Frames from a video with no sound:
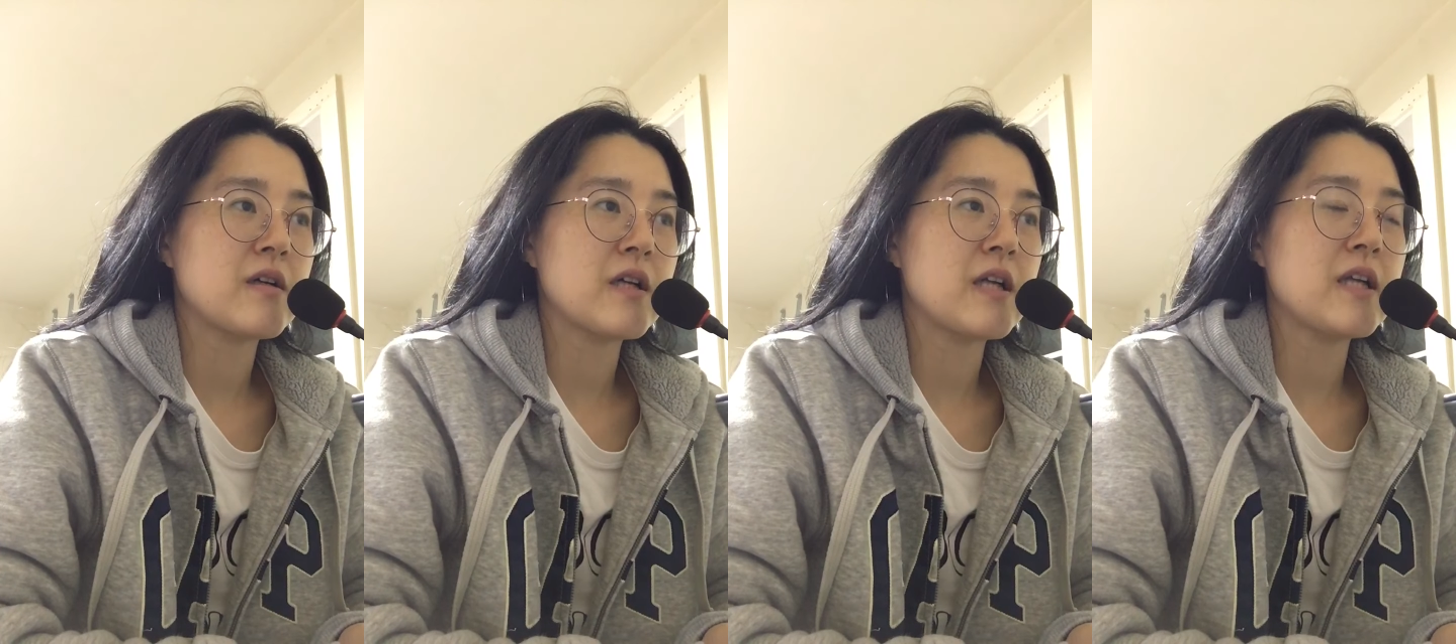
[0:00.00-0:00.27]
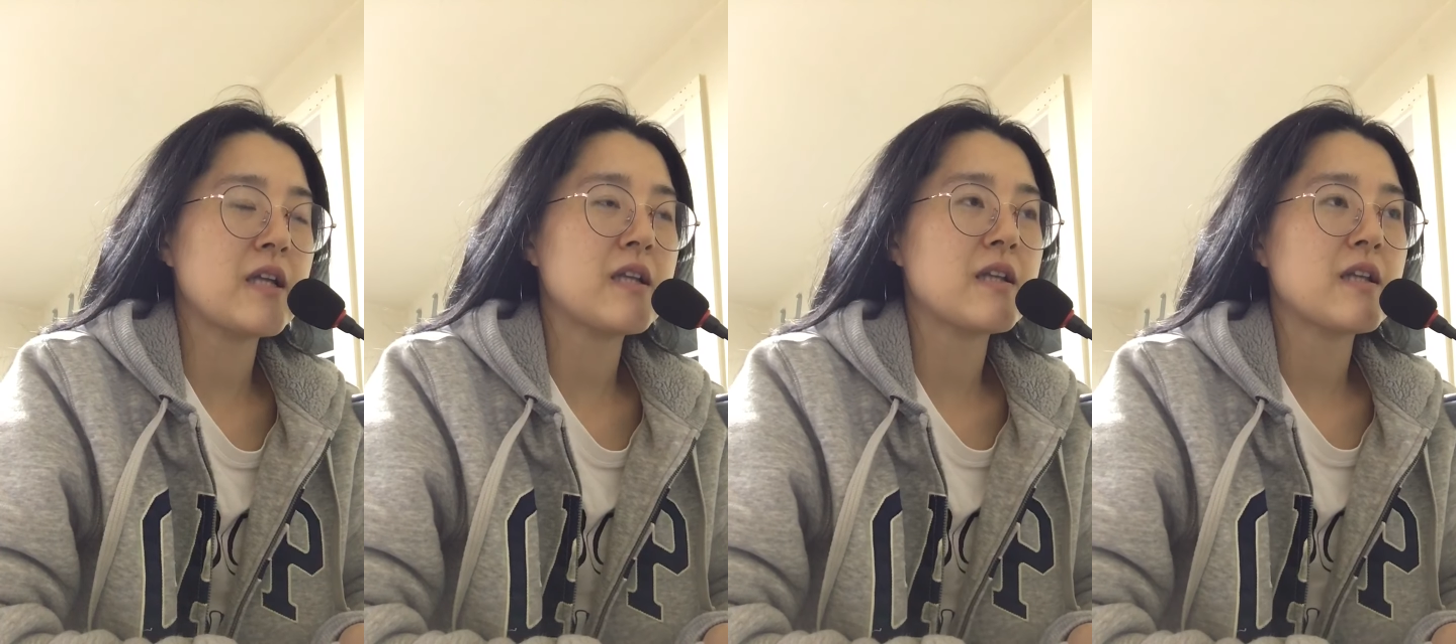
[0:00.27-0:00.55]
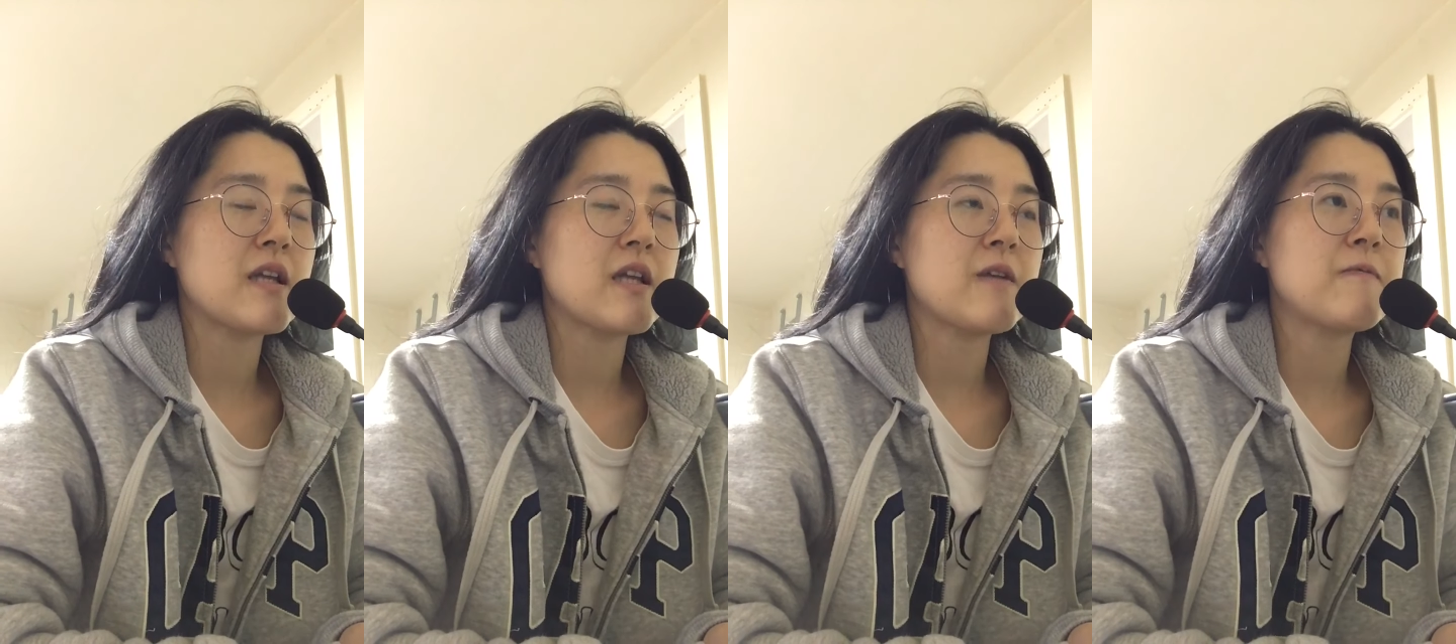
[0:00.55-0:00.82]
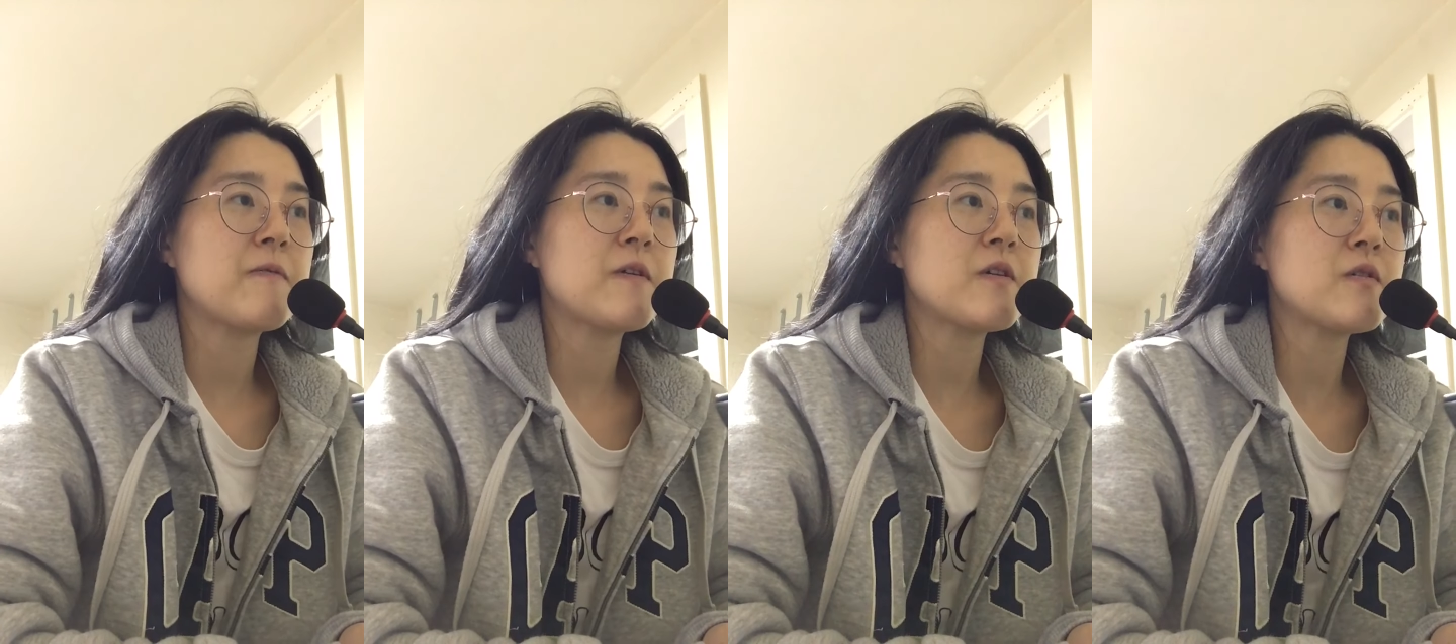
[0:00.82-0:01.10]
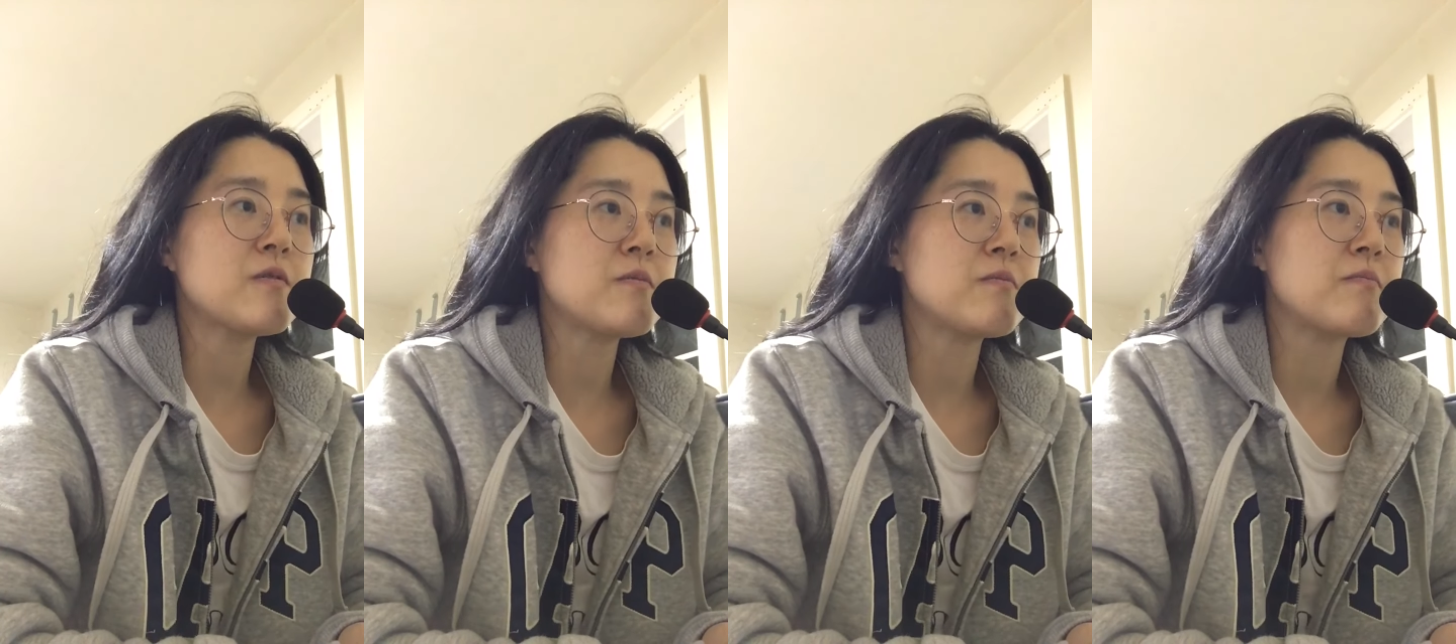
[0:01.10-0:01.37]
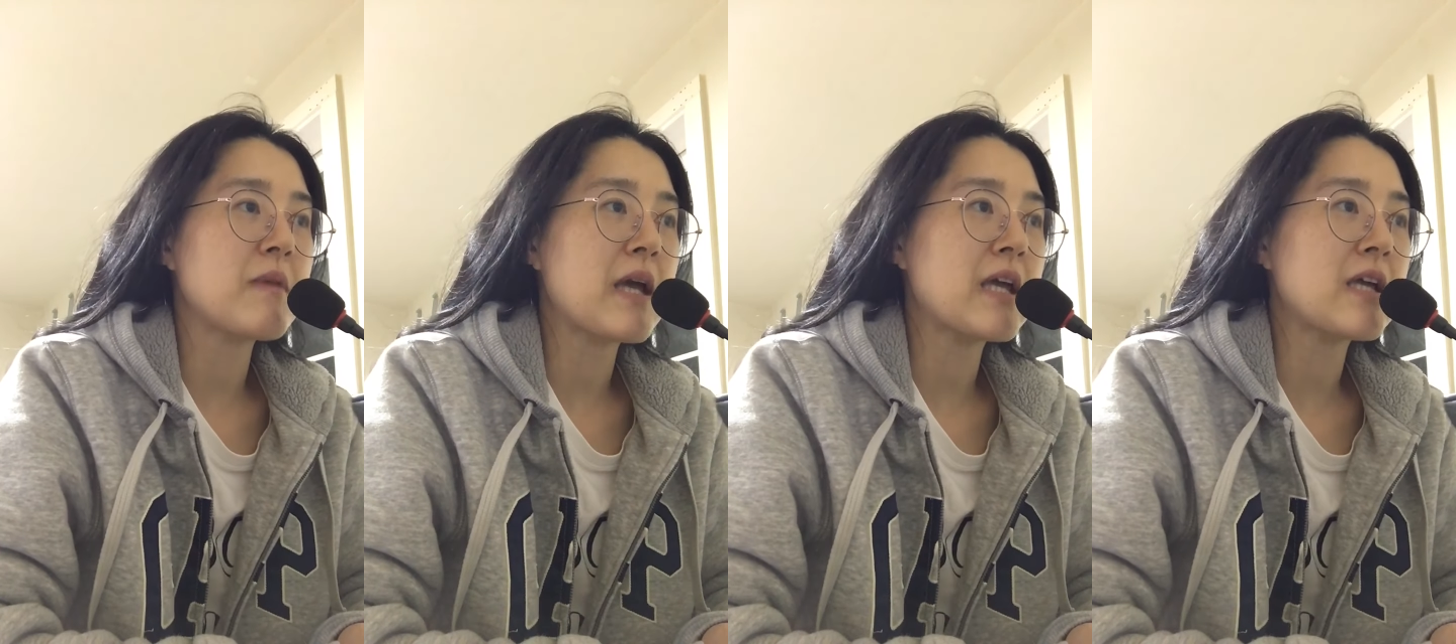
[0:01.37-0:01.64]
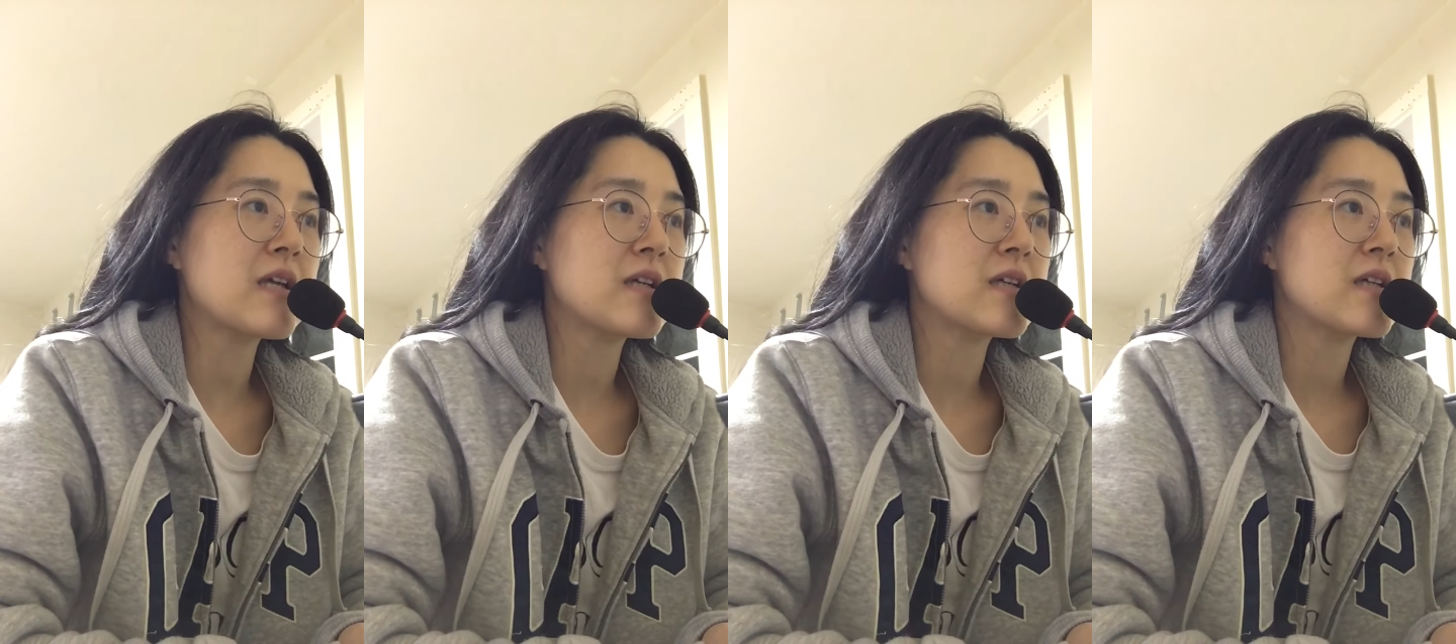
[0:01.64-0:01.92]
if you
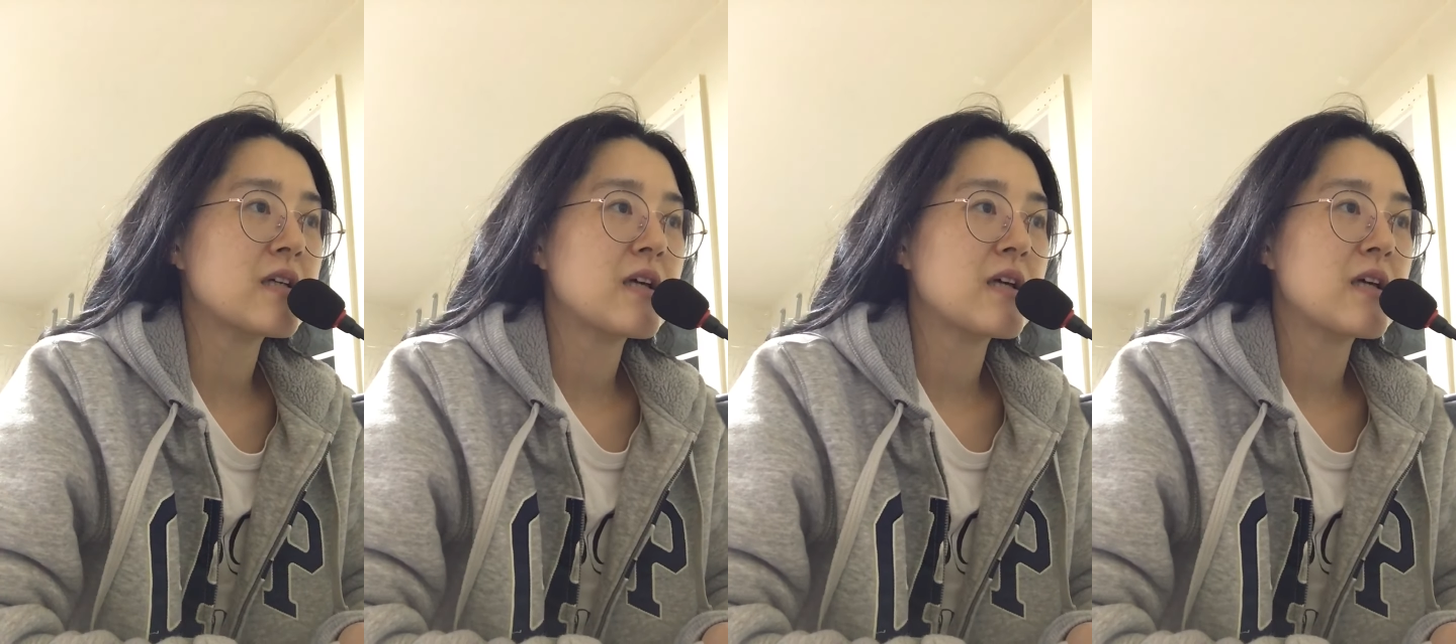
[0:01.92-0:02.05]
make